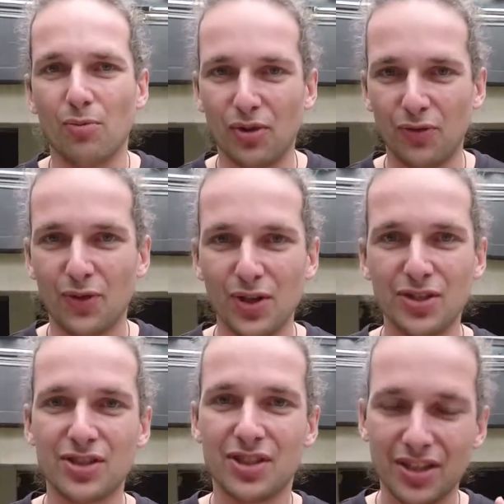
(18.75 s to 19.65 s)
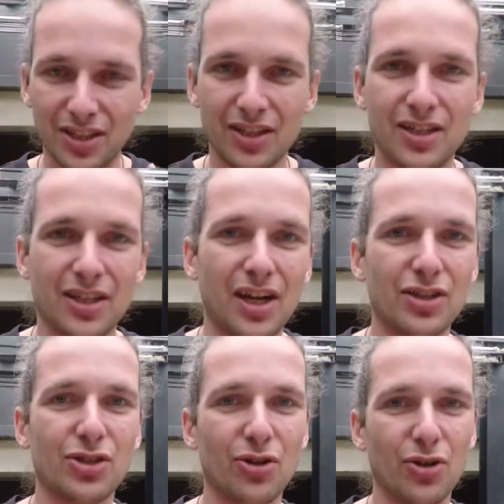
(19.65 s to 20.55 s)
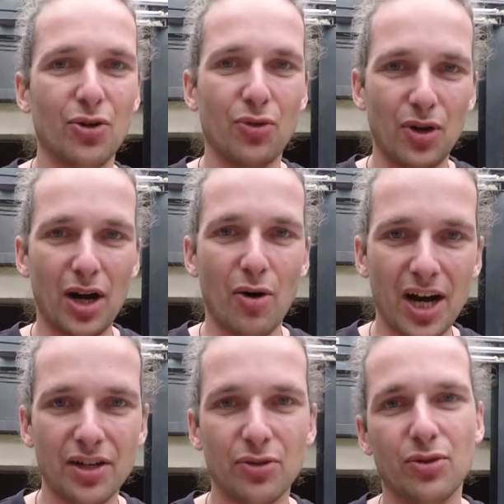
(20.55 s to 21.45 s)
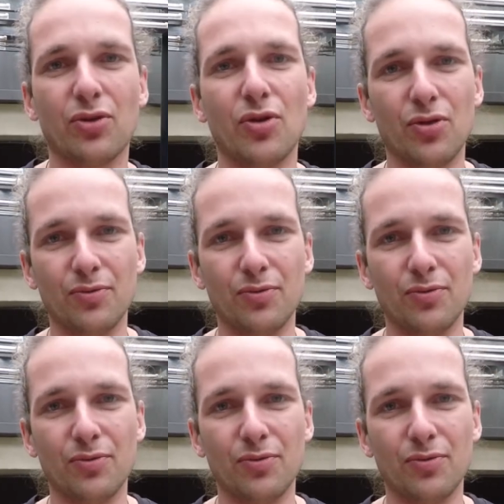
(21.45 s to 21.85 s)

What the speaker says: But first, I show you how I do the roll.